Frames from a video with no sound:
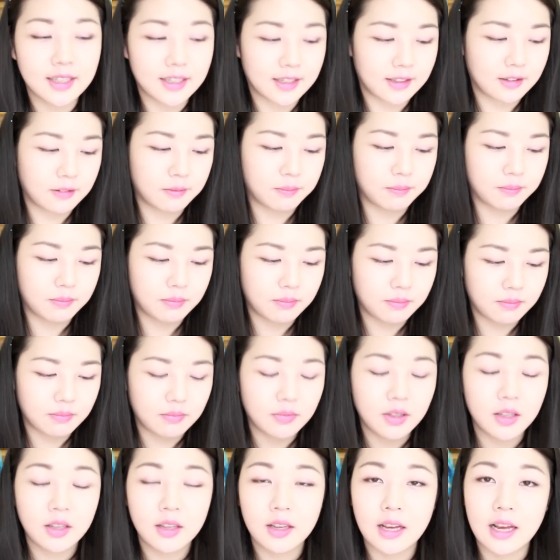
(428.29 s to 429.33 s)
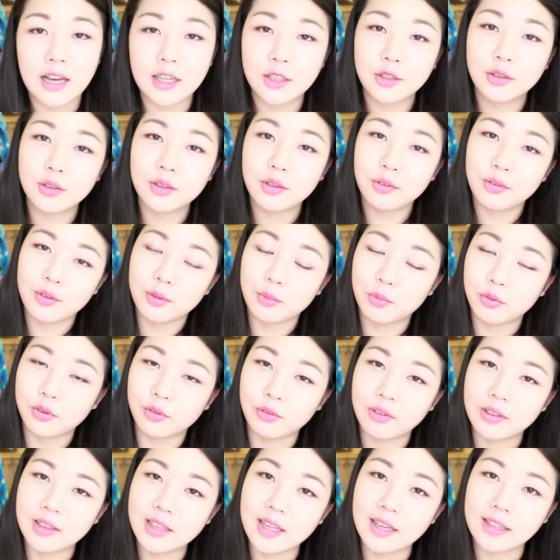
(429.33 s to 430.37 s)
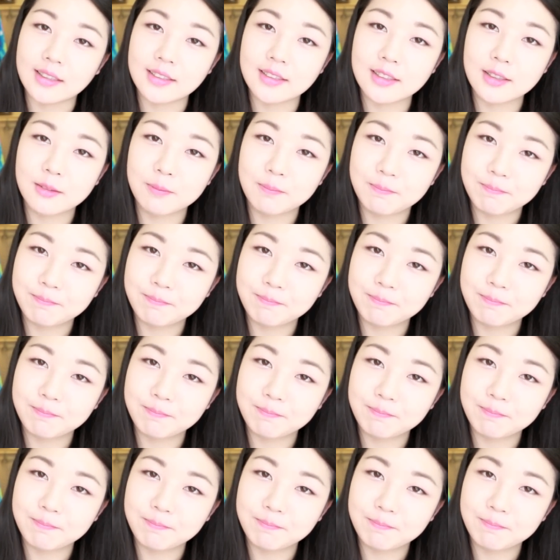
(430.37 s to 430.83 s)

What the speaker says: I actually feel more relaxed.